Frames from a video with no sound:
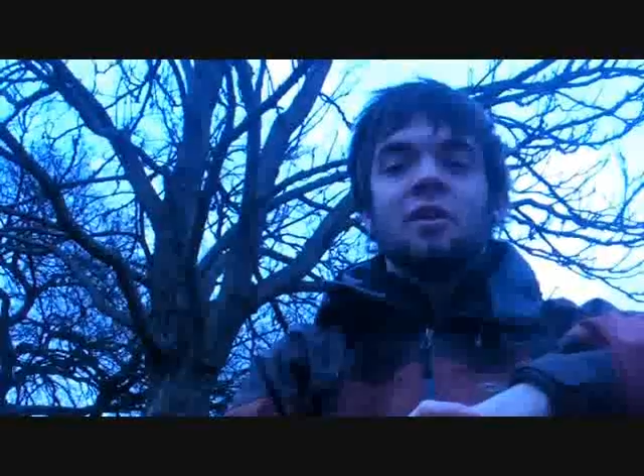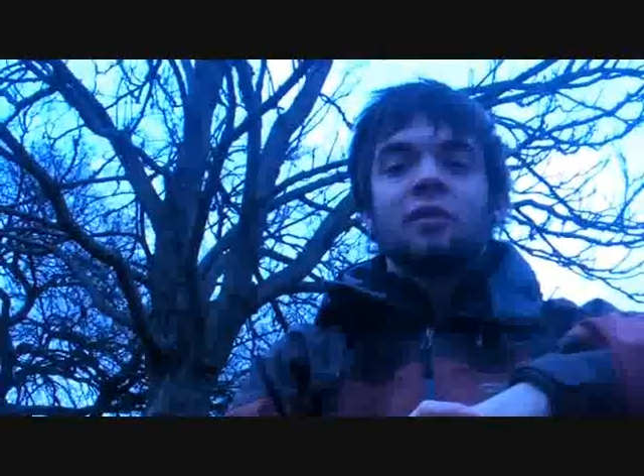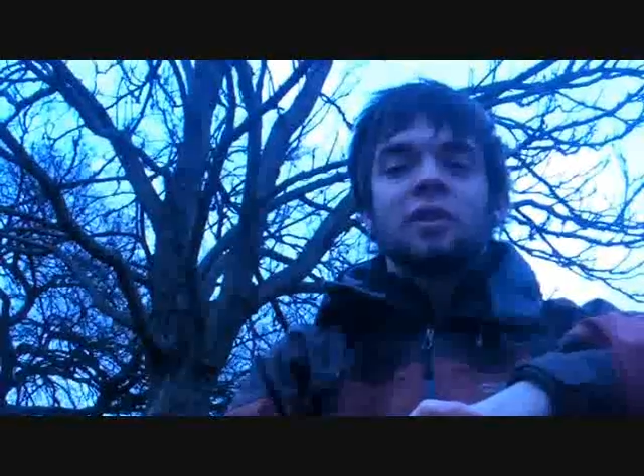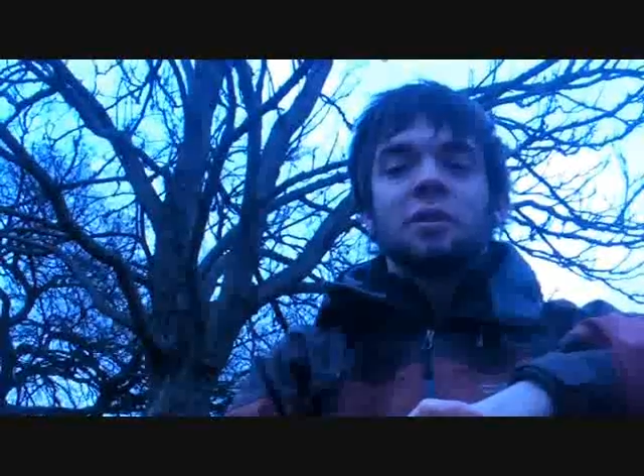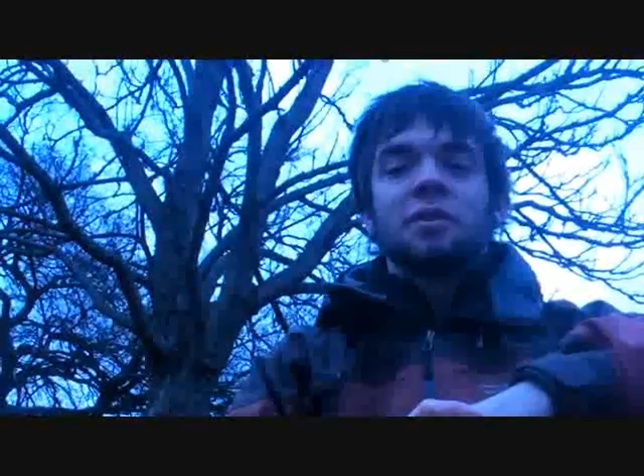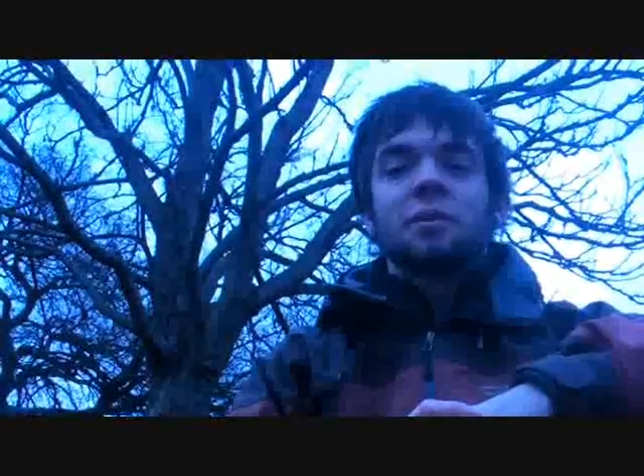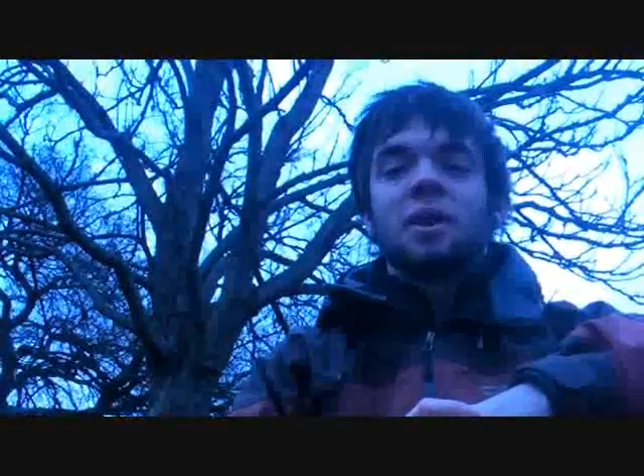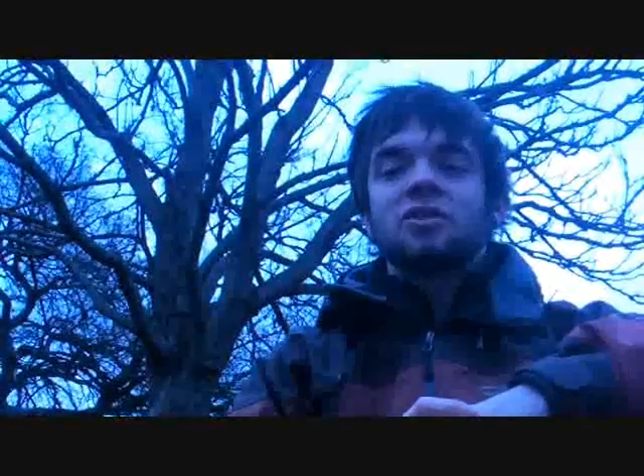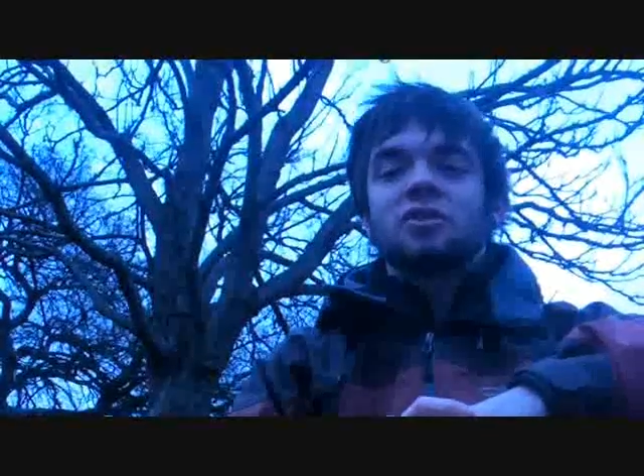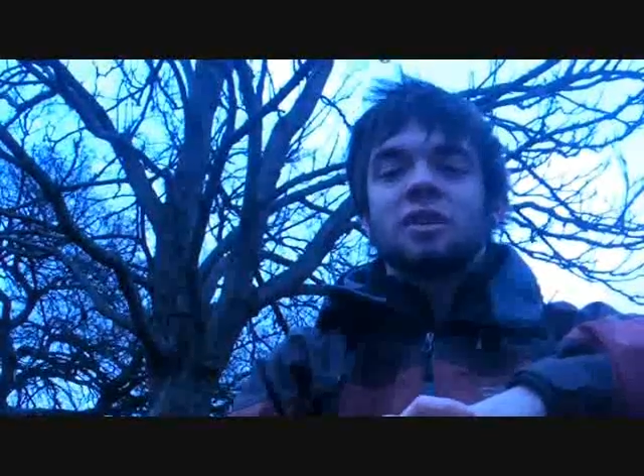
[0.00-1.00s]
For close to
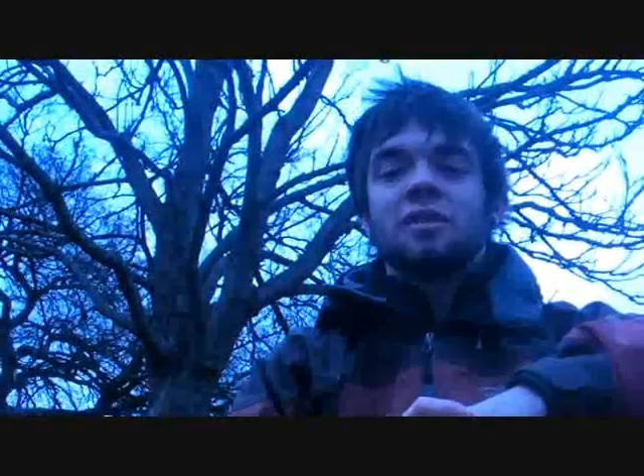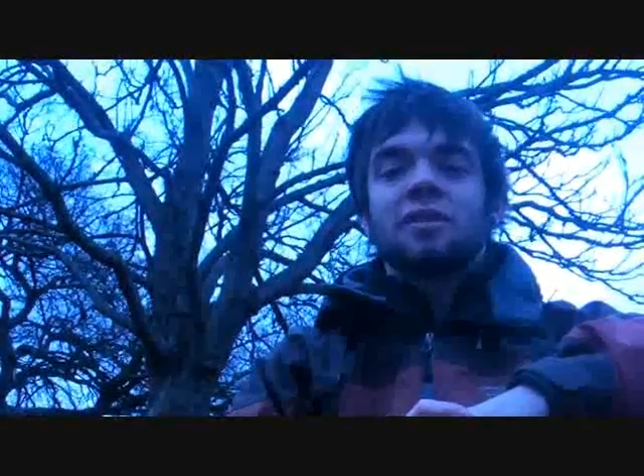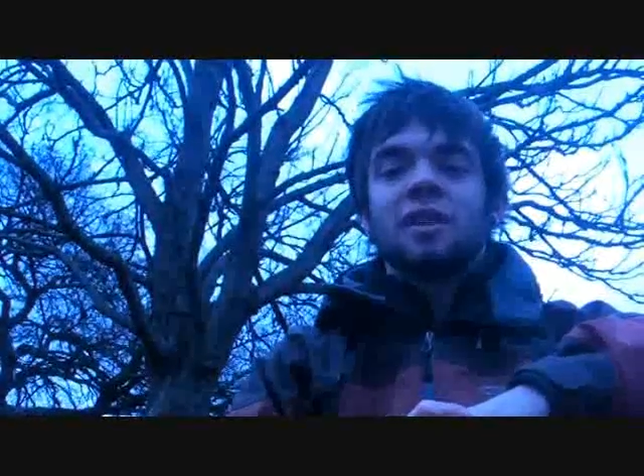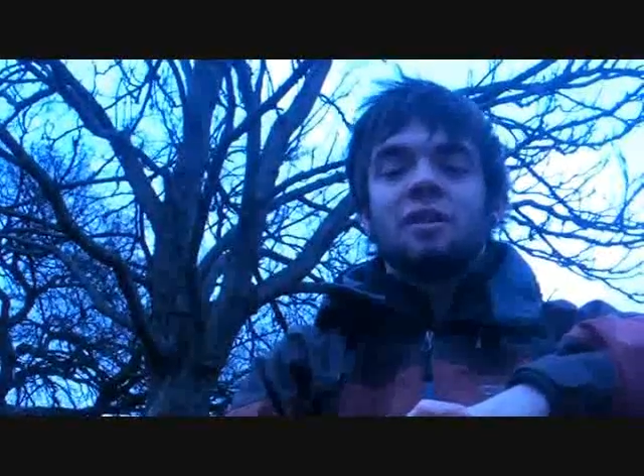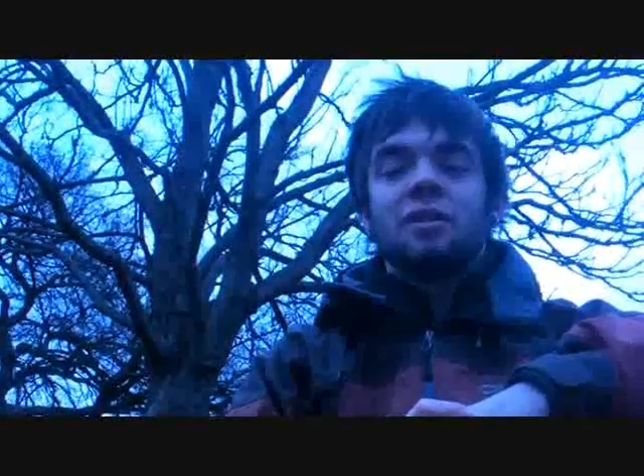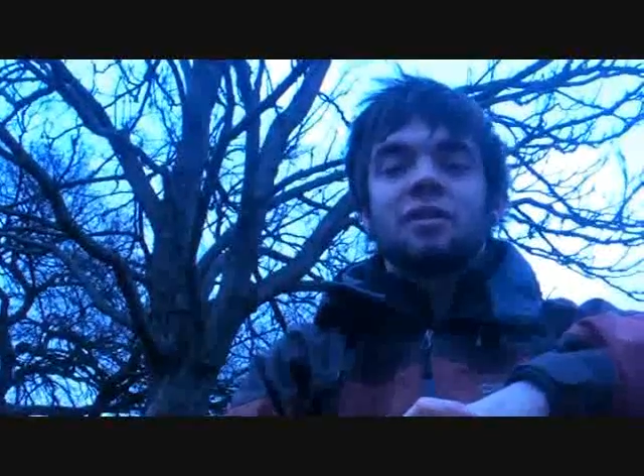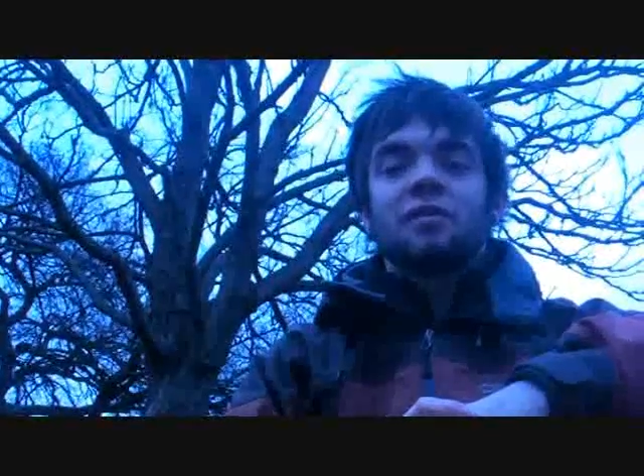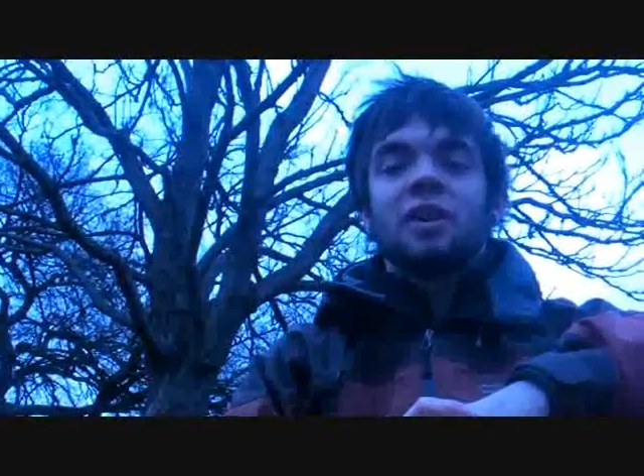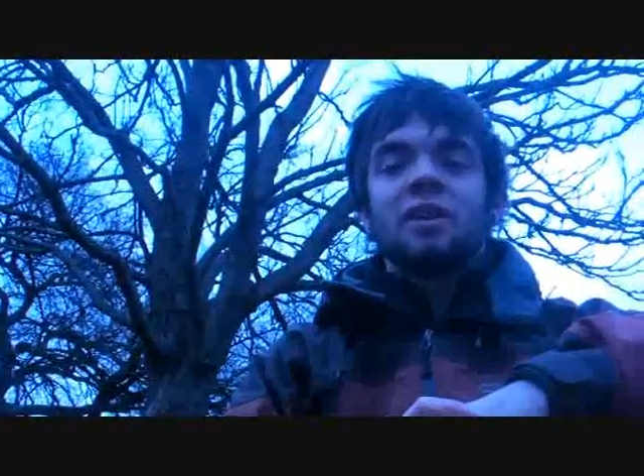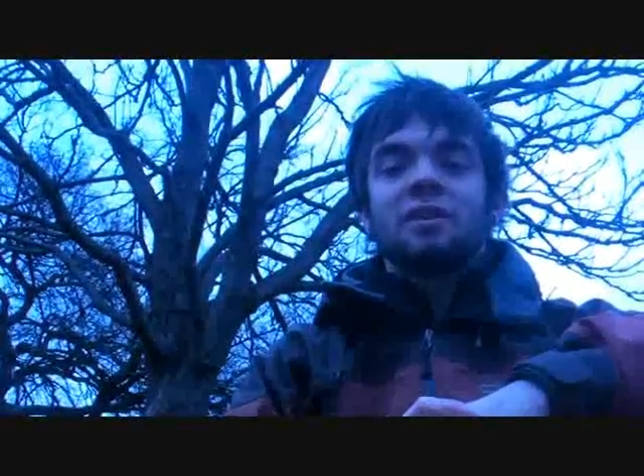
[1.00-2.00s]
100 years now, this
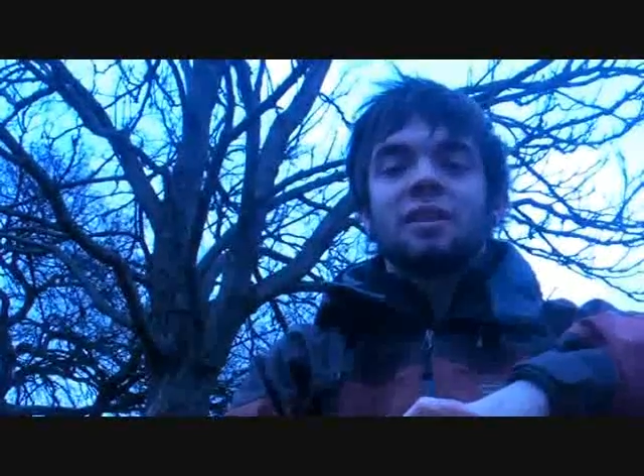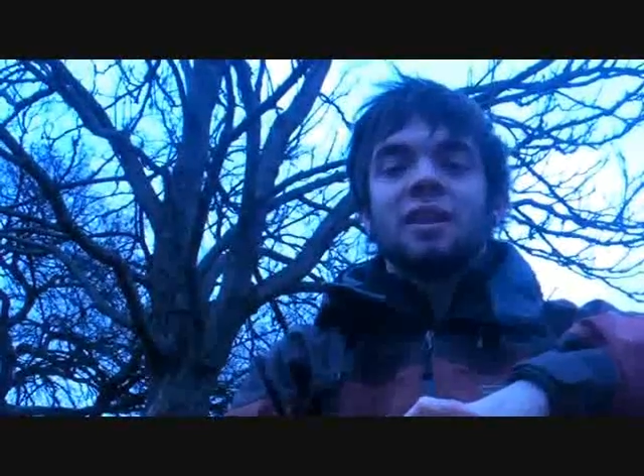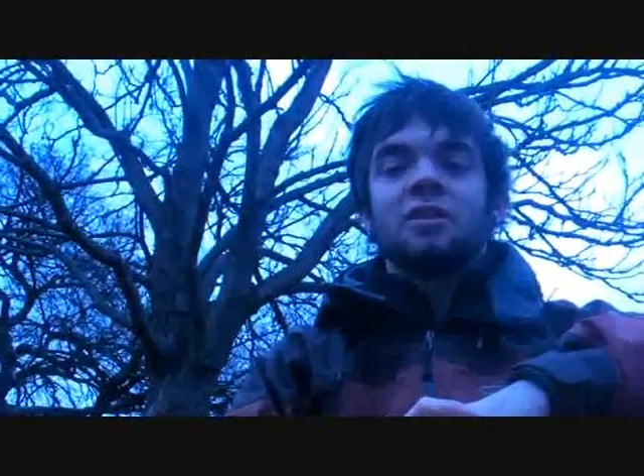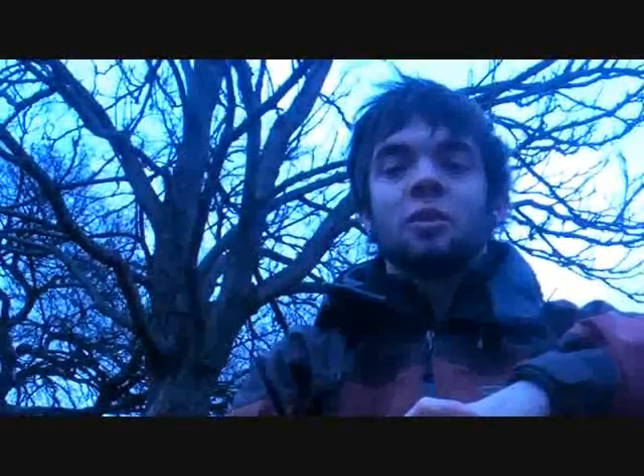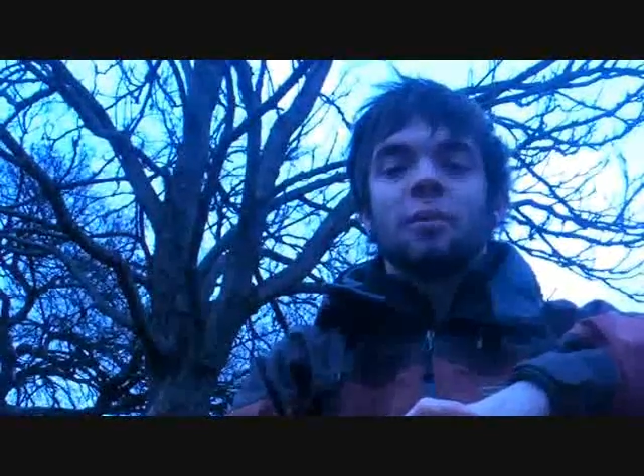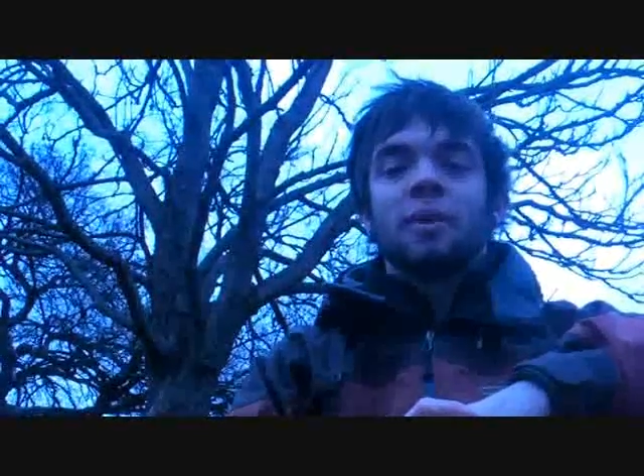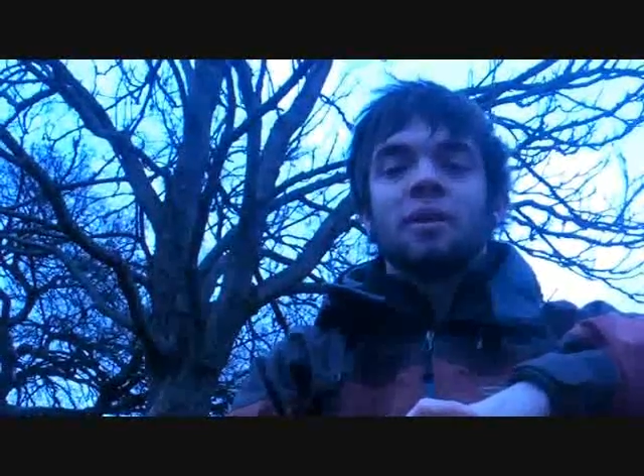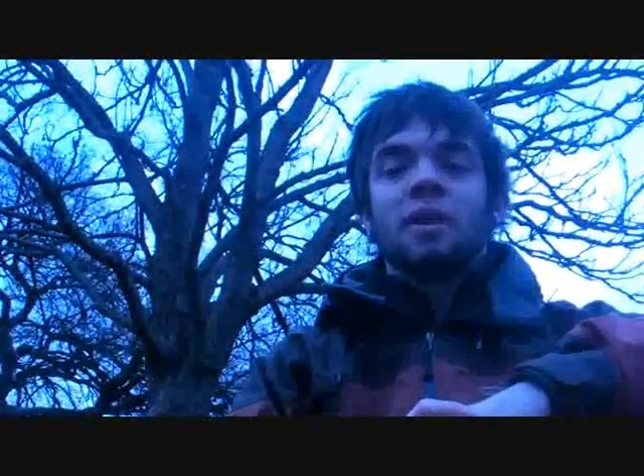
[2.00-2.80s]
event has lain dormant,